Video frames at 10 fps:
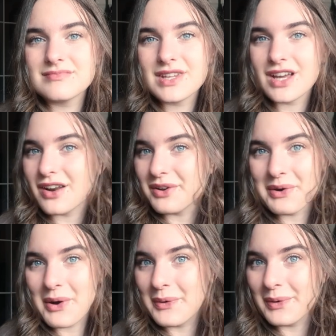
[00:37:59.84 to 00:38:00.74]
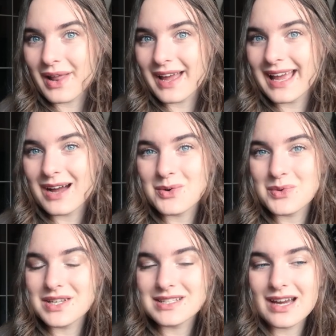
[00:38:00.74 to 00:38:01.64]
to kind of know like how
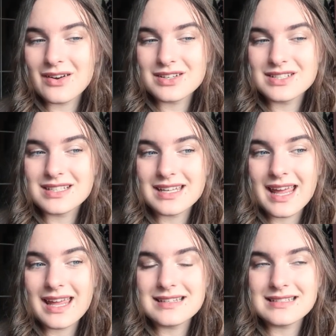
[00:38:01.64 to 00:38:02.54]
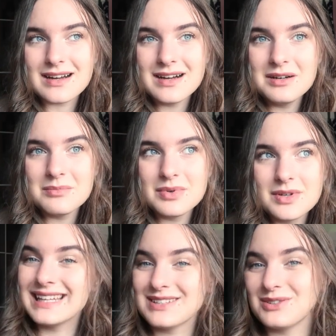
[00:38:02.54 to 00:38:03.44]
all these characters are going to end up.
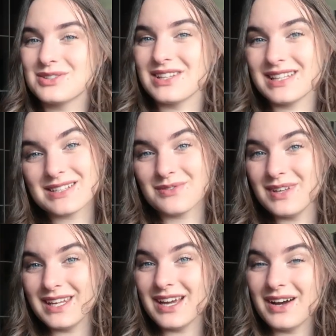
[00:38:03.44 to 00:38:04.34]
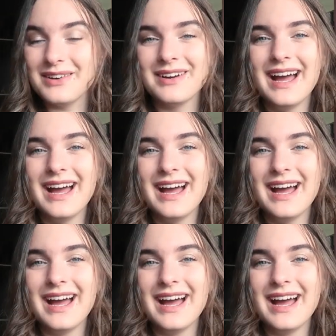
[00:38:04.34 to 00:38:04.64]
Thanks for watching this video.